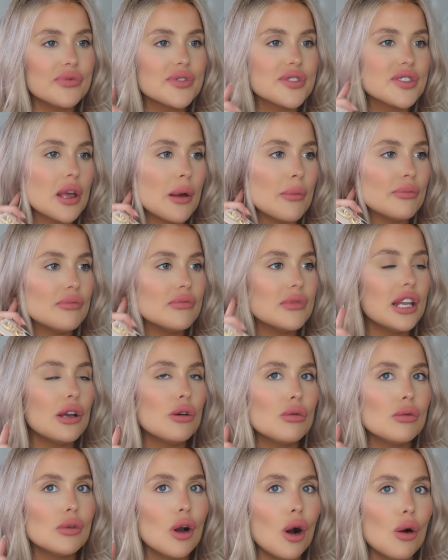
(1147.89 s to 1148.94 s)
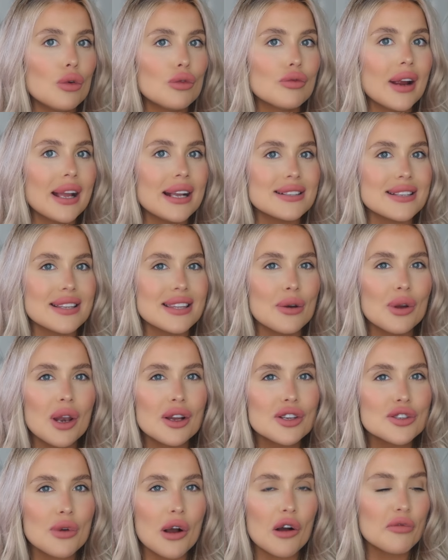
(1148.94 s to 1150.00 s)
some little gold rings and they were
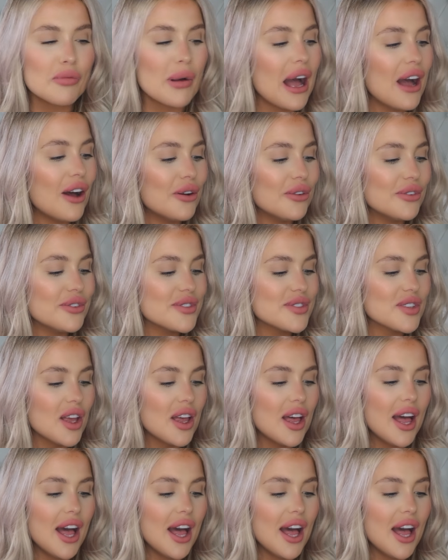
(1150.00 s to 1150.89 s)
like £12.